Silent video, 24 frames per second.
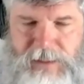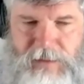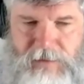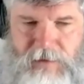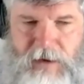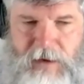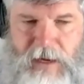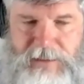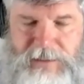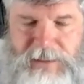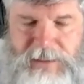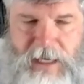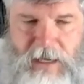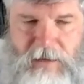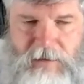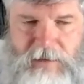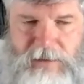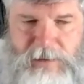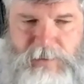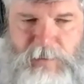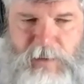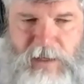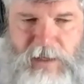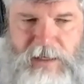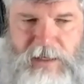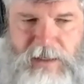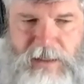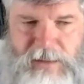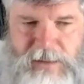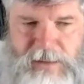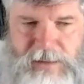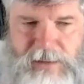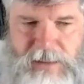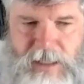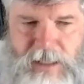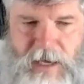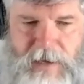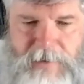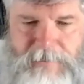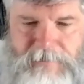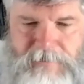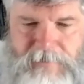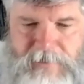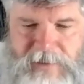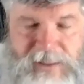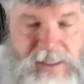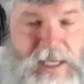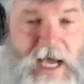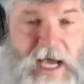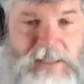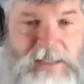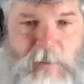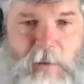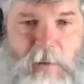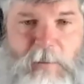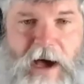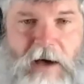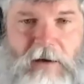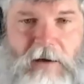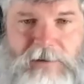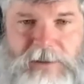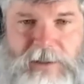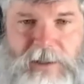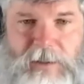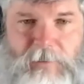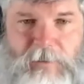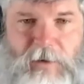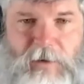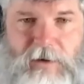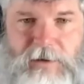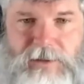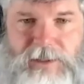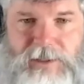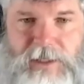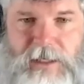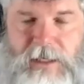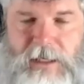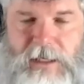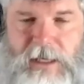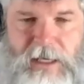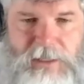or ATL has been this um, this cosmopolitan approach.